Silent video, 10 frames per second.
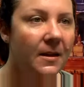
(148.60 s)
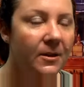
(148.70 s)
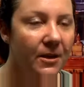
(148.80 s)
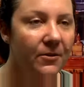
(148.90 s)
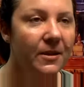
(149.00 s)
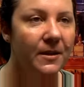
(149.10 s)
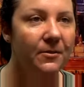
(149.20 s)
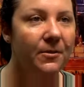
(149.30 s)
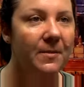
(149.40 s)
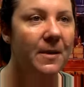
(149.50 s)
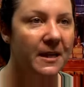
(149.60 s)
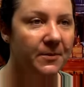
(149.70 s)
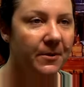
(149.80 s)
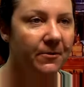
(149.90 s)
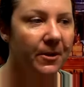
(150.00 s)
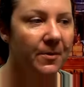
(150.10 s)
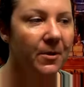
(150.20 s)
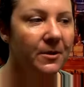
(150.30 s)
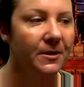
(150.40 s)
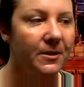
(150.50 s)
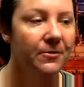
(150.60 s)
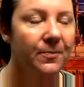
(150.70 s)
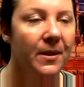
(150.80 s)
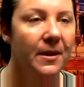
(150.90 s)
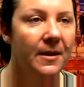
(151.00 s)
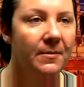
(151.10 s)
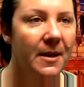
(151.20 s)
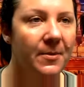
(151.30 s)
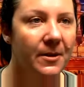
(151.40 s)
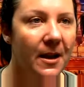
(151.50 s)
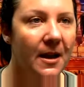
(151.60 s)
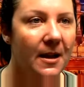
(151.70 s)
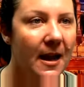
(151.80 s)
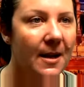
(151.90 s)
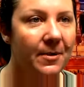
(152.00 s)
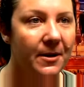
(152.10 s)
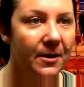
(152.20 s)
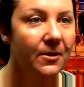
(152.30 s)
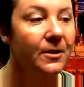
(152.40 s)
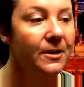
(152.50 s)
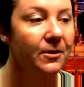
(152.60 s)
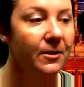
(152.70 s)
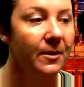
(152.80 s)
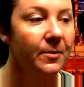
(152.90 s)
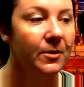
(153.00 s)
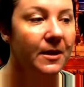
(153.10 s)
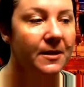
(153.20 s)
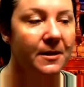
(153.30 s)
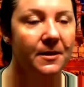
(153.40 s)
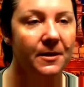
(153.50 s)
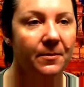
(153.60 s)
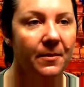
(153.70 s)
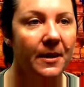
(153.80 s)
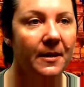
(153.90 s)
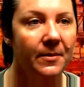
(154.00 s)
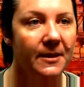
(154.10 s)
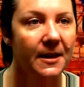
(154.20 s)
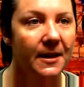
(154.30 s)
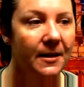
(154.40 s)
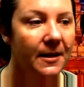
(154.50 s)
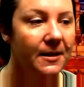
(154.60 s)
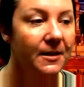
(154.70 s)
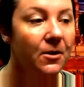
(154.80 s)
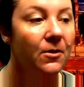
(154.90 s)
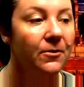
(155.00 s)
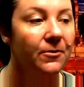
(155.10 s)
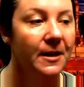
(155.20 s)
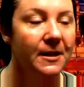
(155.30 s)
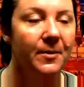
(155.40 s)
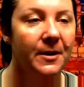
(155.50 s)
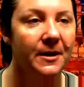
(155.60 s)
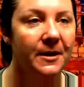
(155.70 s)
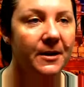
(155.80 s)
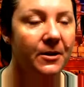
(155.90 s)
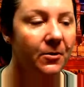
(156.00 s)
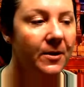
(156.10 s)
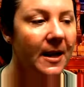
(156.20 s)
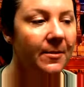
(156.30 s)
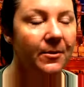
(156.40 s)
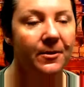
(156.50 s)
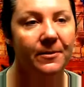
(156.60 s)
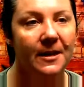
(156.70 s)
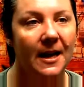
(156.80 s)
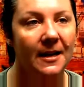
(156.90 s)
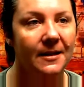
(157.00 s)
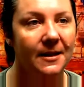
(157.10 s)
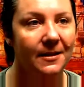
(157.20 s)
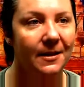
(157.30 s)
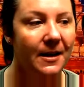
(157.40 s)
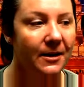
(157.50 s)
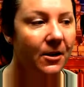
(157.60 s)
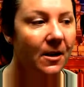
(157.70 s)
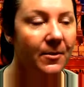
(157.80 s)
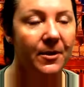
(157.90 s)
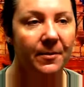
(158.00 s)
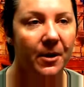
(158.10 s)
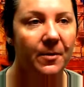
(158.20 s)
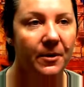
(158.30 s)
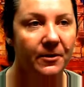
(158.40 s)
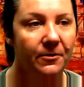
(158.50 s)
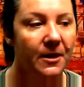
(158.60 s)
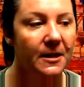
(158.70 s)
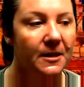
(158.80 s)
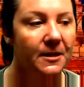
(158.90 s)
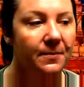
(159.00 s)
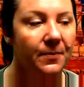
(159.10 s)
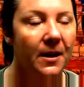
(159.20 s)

Generally, the feedback's been very positive. People are happy to use an online booking system, particularly as it's got the flexibility to enable them to access at any time on their mobile devices.